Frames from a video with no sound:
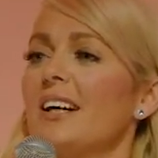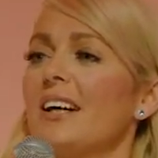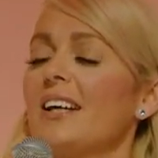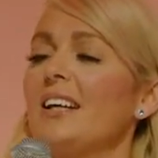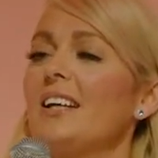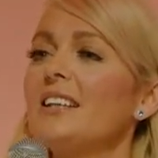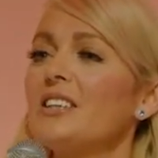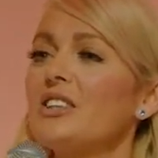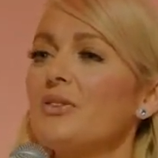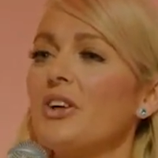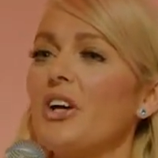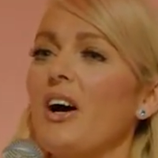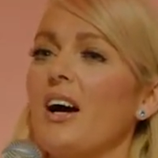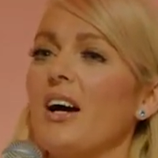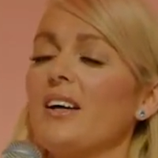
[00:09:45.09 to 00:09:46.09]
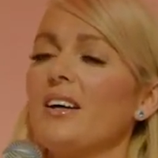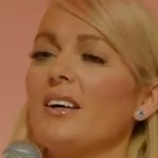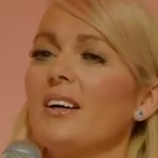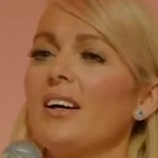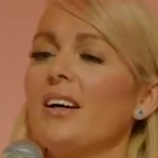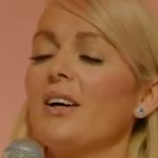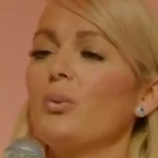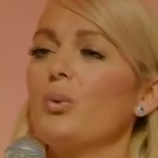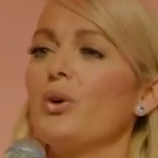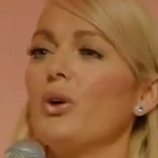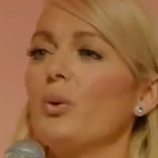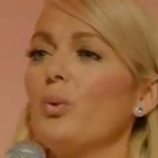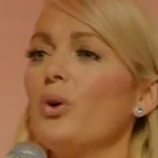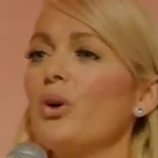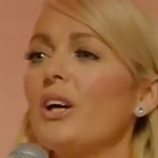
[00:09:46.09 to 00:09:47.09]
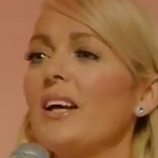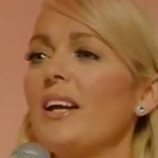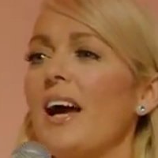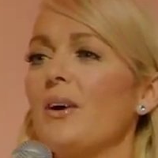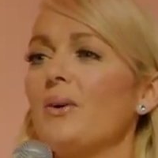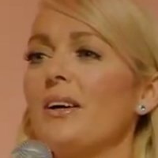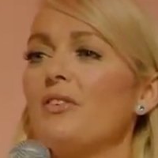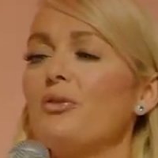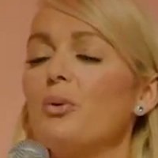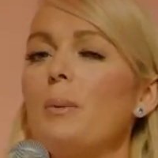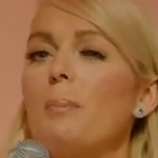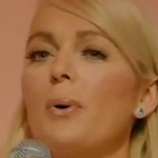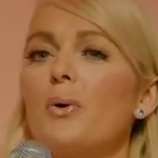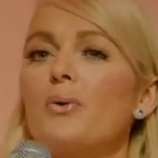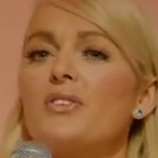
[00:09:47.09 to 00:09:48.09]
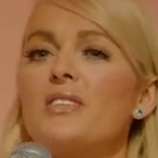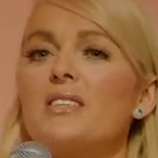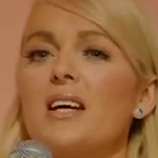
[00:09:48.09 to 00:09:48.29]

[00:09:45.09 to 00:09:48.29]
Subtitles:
and Lisa and I were working out if we both